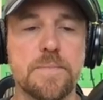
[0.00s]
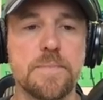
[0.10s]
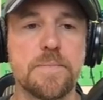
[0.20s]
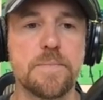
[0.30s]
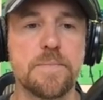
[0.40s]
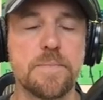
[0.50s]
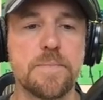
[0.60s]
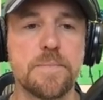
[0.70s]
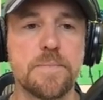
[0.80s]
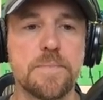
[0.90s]

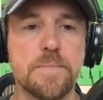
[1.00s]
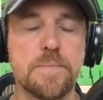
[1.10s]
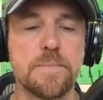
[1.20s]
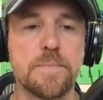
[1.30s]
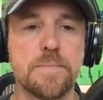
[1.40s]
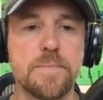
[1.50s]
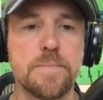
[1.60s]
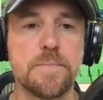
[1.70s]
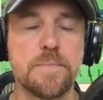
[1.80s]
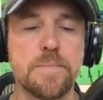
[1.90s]

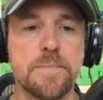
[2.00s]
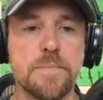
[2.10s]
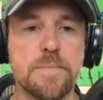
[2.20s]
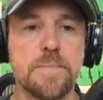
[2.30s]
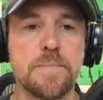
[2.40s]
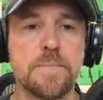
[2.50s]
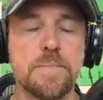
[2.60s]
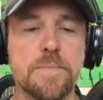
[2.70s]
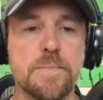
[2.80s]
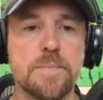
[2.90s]

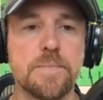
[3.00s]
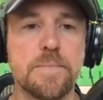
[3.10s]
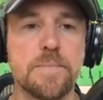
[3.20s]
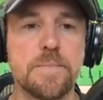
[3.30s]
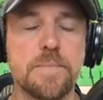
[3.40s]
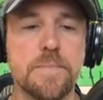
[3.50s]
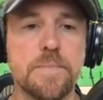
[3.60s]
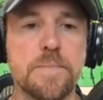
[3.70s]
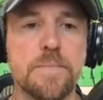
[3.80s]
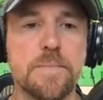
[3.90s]

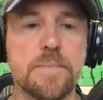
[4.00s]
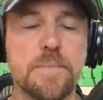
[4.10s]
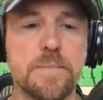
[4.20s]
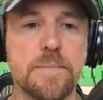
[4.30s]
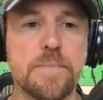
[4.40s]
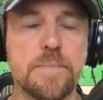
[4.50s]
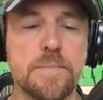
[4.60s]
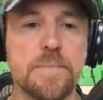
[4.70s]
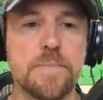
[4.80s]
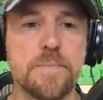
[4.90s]

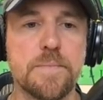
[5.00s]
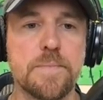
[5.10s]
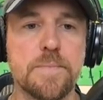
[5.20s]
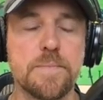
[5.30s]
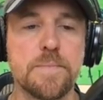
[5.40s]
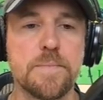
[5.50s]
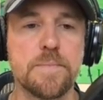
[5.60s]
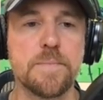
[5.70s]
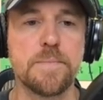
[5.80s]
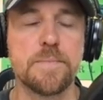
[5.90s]

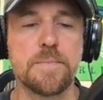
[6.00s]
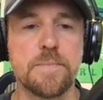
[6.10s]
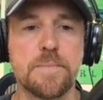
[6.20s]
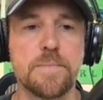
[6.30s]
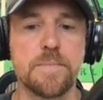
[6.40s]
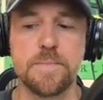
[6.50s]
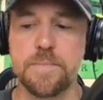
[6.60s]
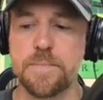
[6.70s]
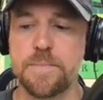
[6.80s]
This person isn't speaking.